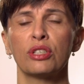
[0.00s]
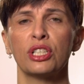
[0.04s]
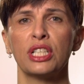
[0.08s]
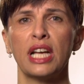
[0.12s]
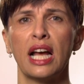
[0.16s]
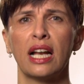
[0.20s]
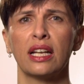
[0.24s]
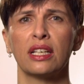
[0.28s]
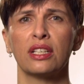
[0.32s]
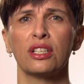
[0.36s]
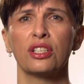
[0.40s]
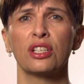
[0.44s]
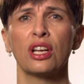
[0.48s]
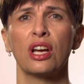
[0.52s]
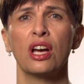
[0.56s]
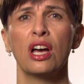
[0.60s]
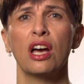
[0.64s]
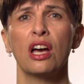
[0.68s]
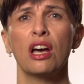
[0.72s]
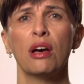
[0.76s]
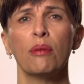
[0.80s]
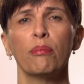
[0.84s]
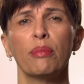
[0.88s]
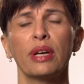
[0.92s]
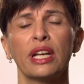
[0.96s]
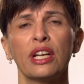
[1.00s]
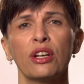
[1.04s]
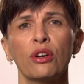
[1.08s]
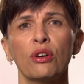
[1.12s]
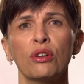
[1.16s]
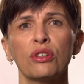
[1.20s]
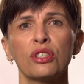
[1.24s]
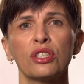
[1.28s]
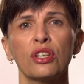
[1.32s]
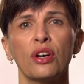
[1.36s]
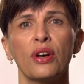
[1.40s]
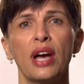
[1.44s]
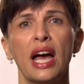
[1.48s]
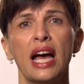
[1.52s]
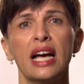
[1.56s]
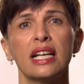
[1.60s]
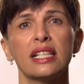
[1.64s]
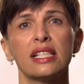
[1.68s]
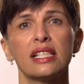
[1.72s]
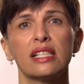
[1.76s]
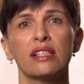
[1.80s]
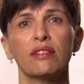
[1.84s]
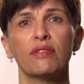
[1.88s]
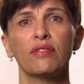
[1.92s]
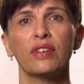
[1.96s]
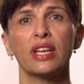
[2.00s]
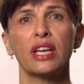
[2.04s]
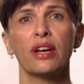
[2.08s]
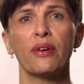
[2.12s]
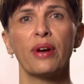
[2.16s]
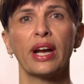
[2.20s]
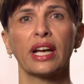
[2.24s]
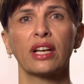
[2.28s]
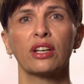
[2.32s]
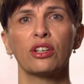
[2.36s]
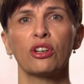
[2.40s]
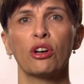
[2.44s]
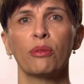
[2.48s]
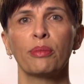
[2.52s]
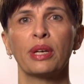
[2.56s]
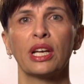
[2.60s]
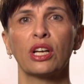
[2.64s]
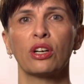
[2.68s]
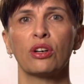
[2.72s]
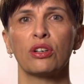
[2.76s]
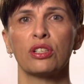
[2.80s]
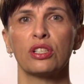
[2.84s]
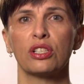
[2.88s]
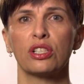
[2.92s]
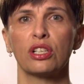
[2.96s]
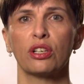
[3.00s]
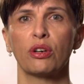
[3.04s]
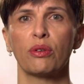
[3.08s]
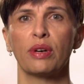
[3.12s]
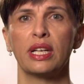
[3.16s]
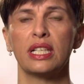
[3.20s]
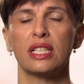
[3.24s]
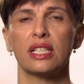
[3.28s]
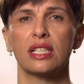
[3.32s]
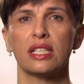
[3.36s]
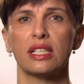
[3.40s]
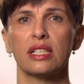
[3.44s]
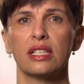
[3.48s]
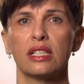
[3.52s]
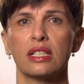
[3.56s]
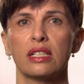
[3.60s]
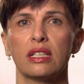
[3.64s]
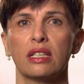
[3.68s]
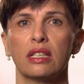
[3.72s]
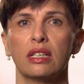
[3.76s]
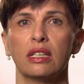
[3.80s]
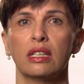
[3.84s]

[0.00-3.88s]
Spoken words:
challenge, but it also has severe economic consequences.